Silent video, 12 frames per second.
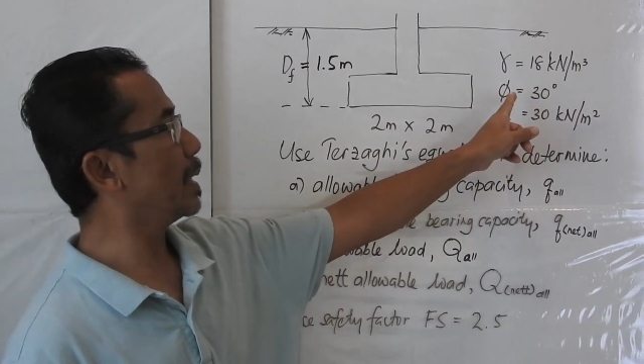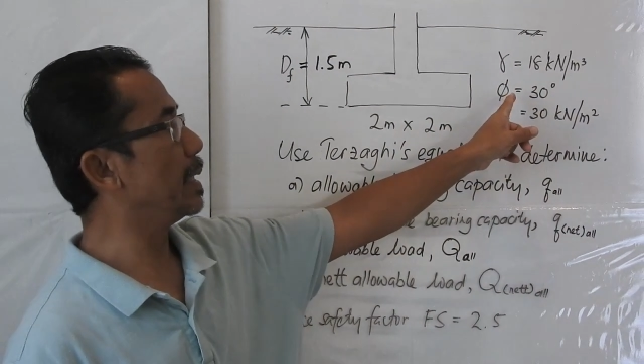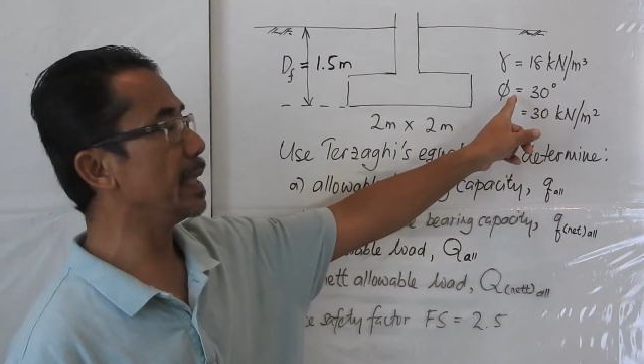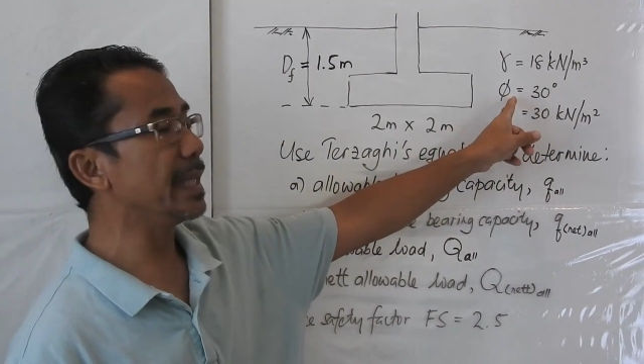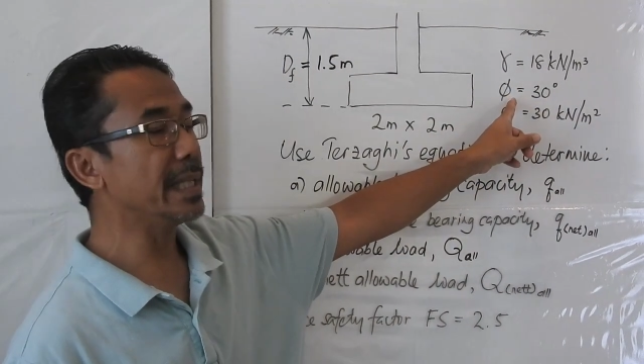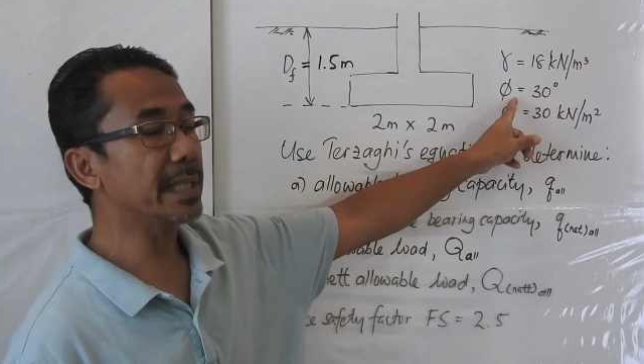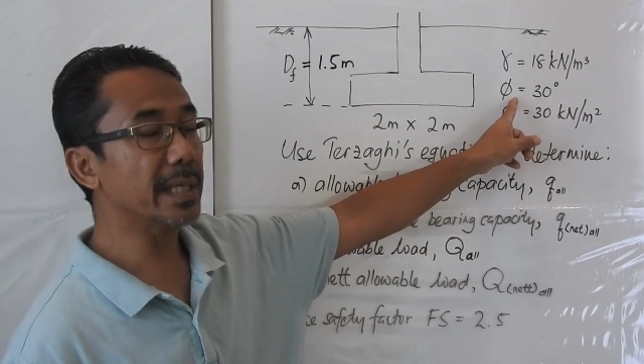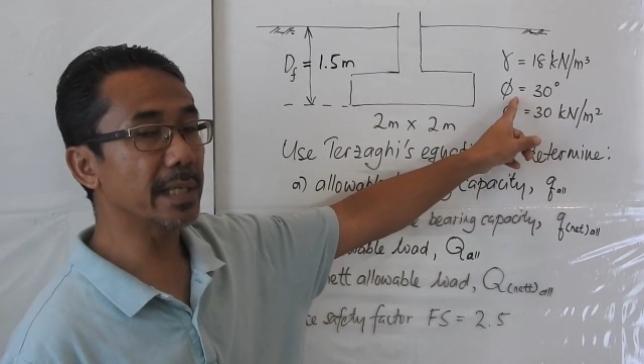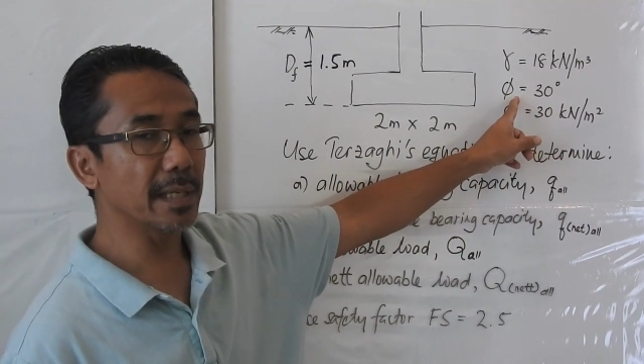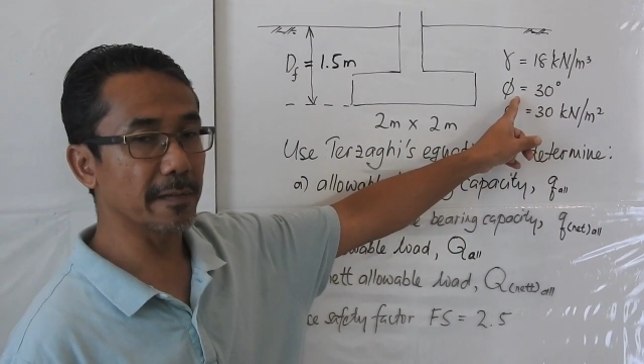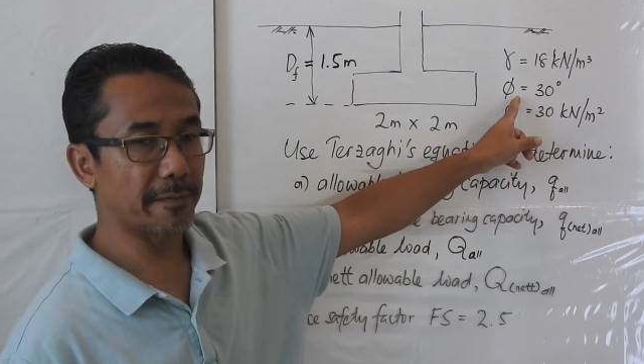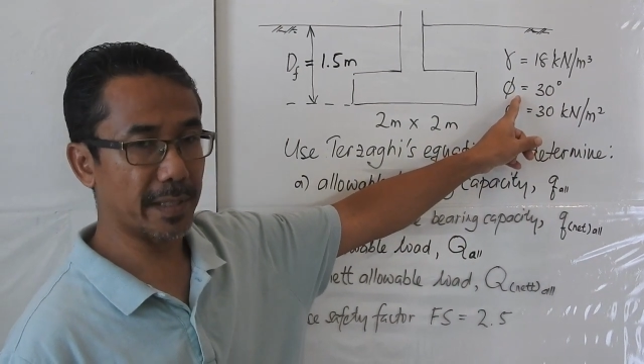The
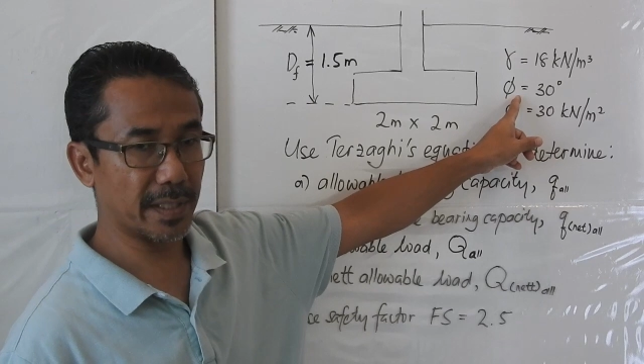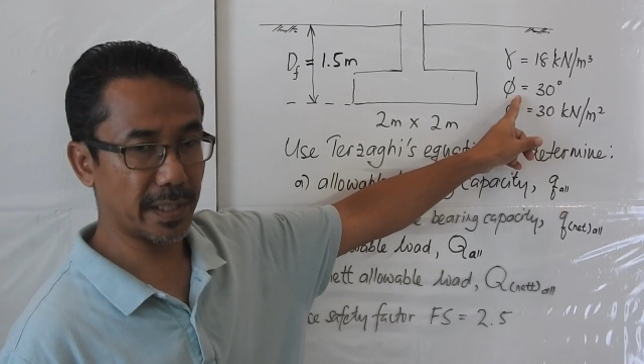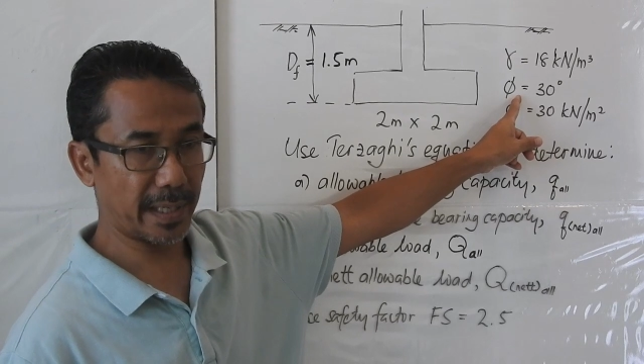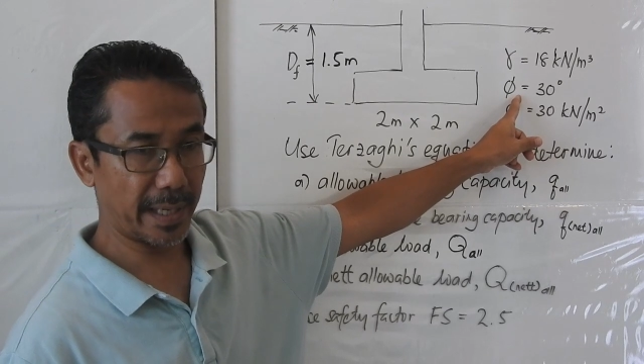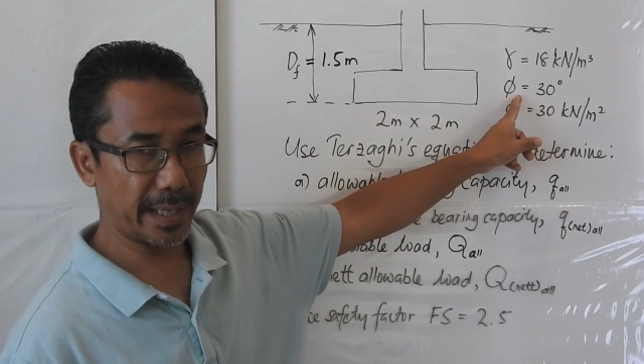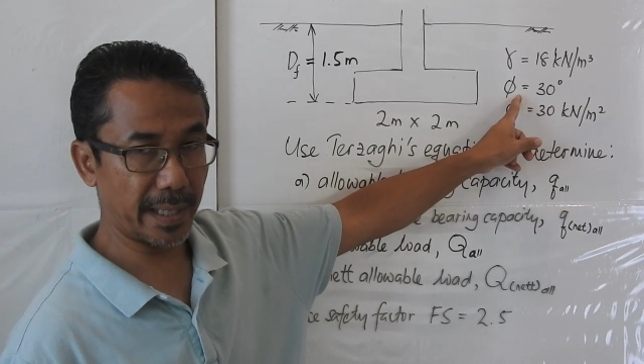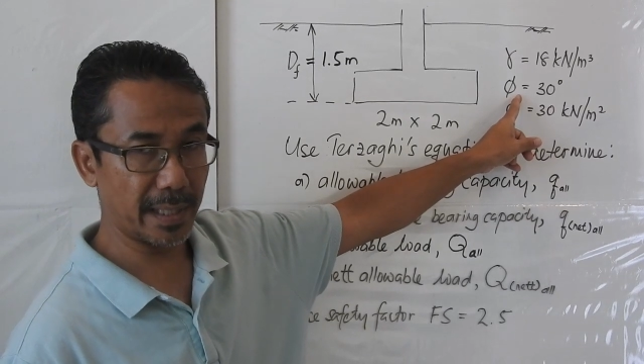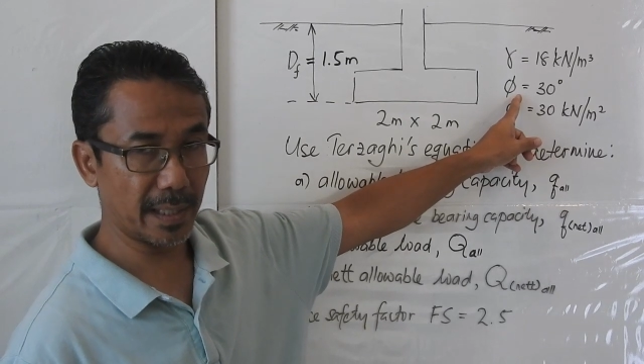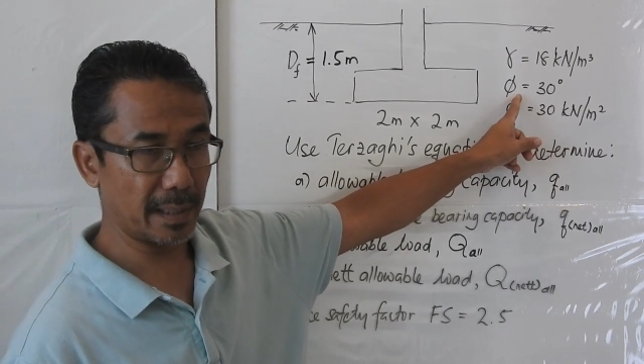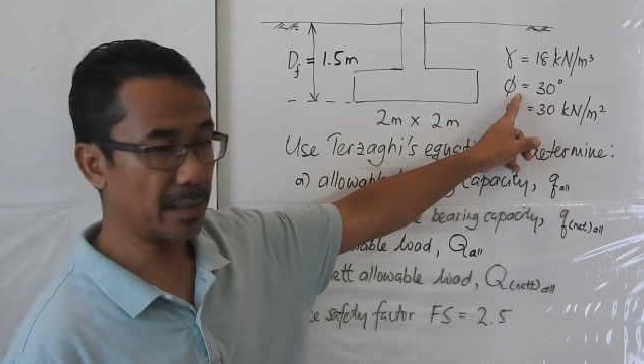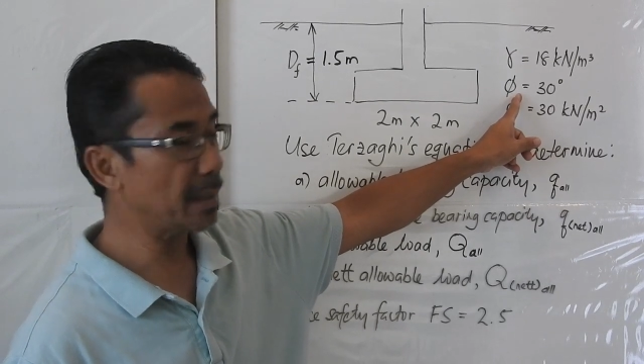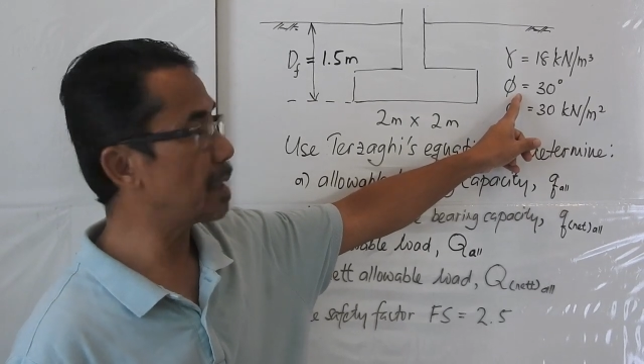internal friction
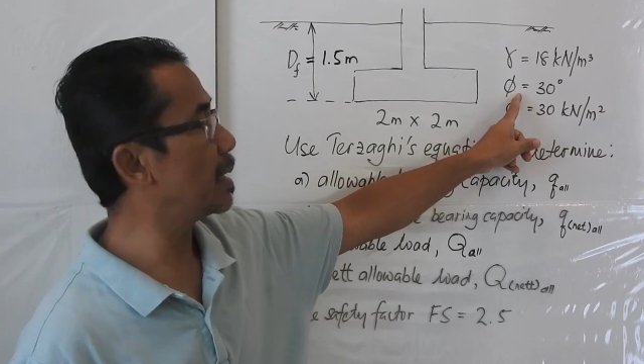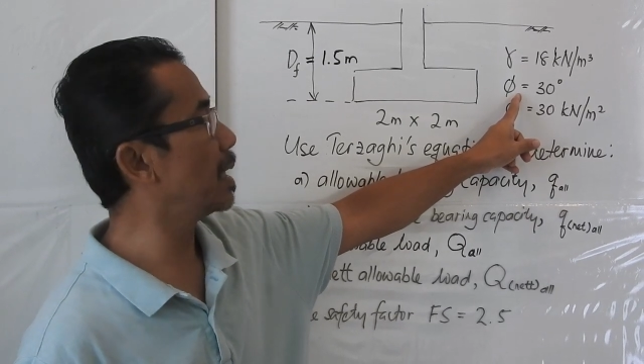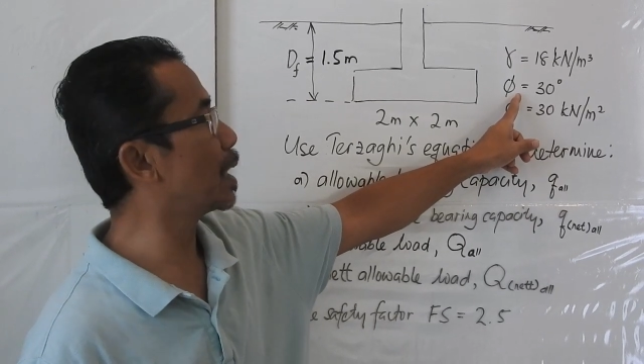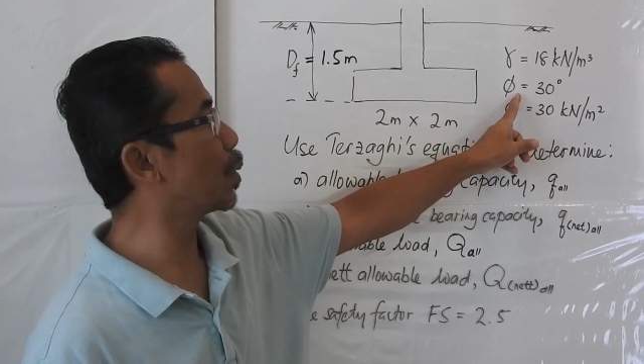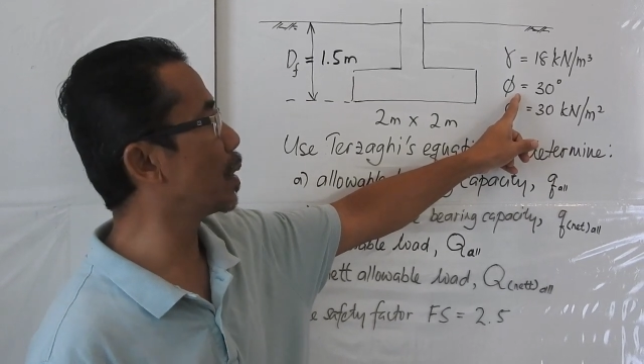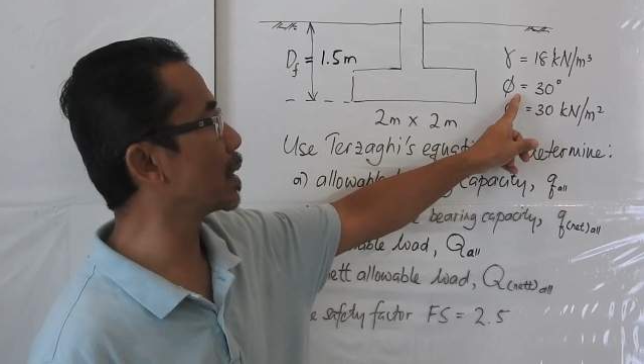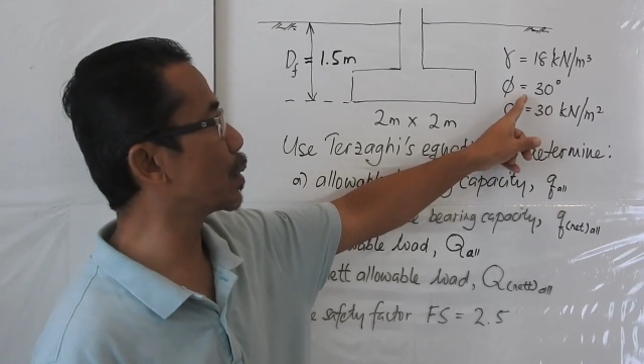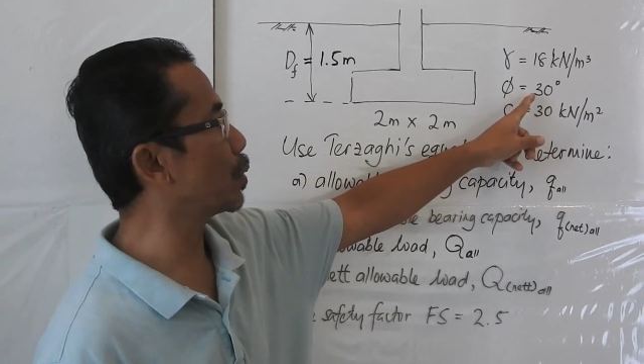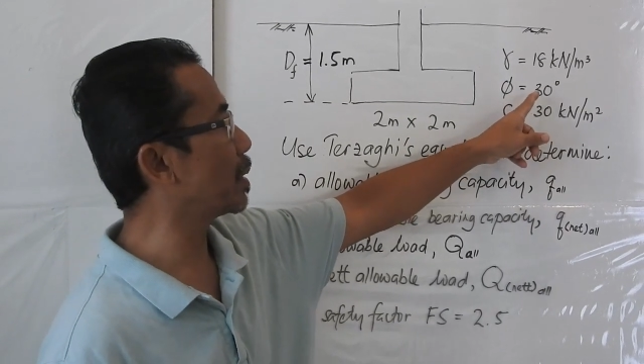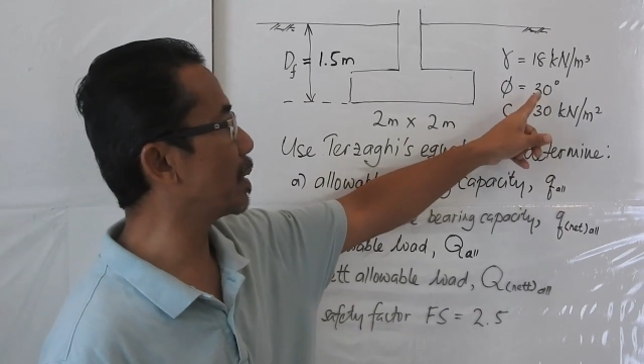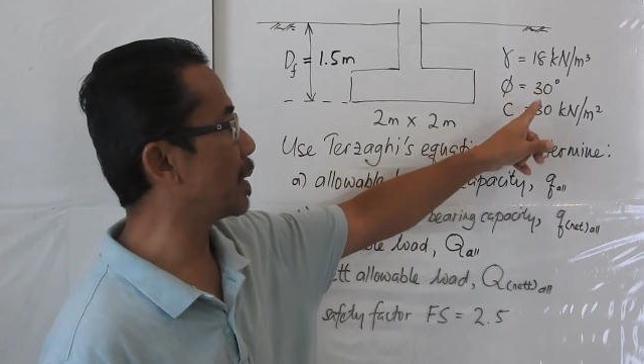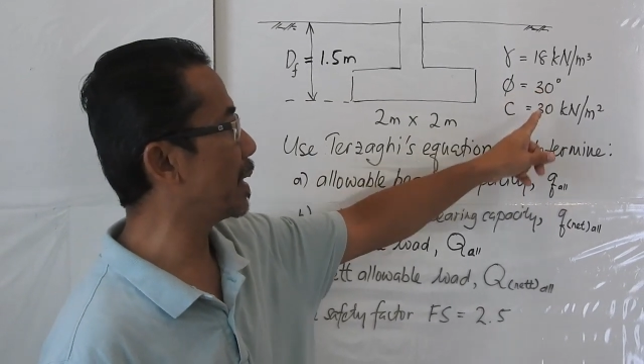angle equals
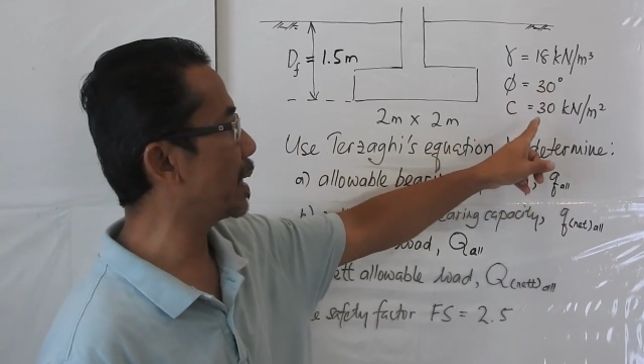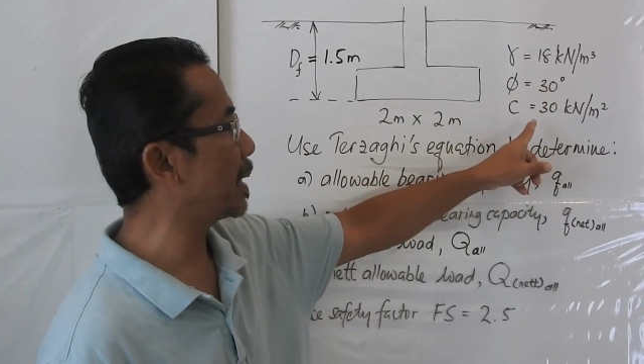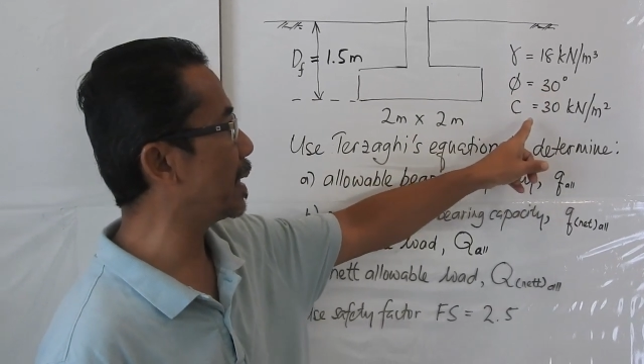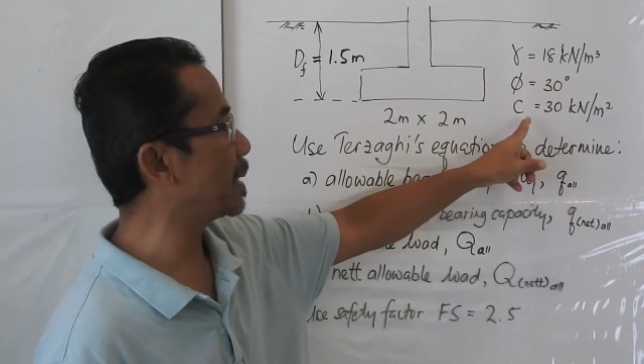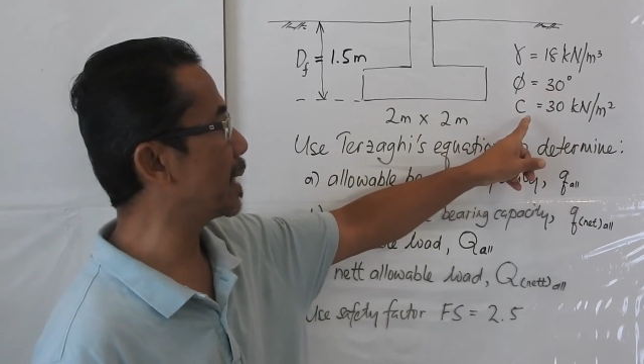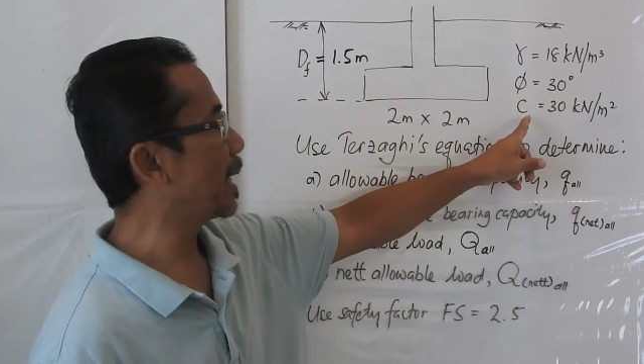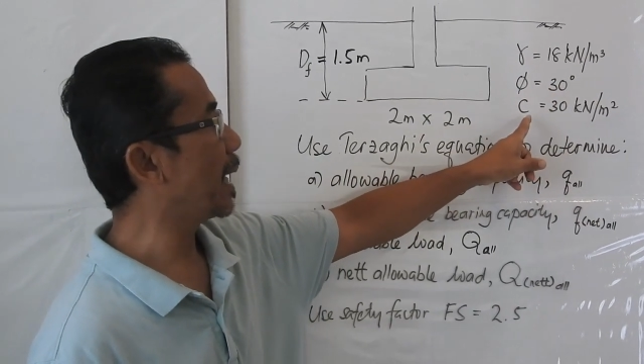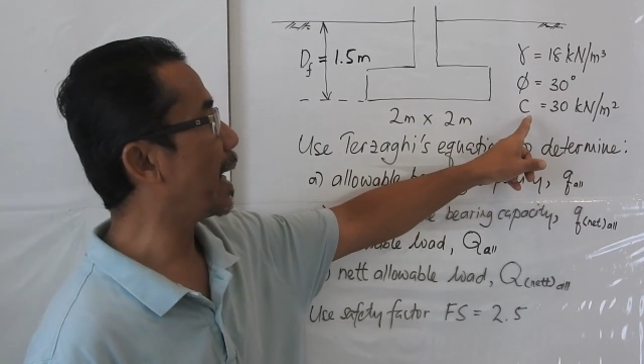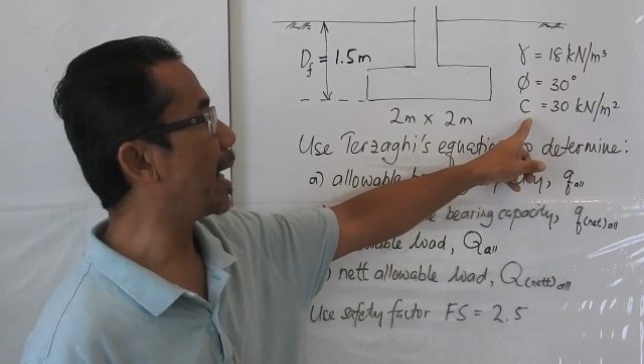to 30 degrees,